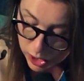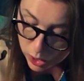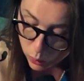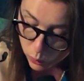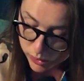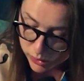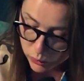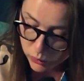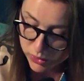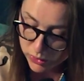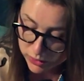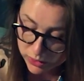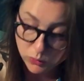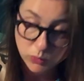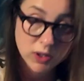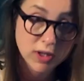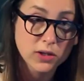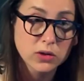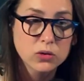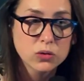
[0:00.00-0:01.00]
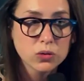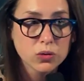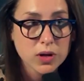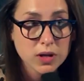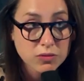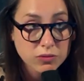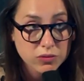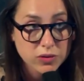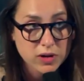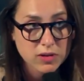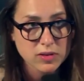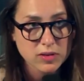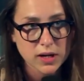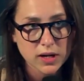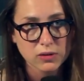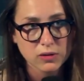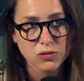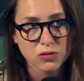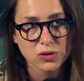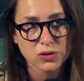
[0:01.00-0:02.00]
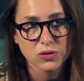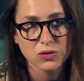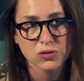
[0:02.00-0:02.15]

We look into infrastructure,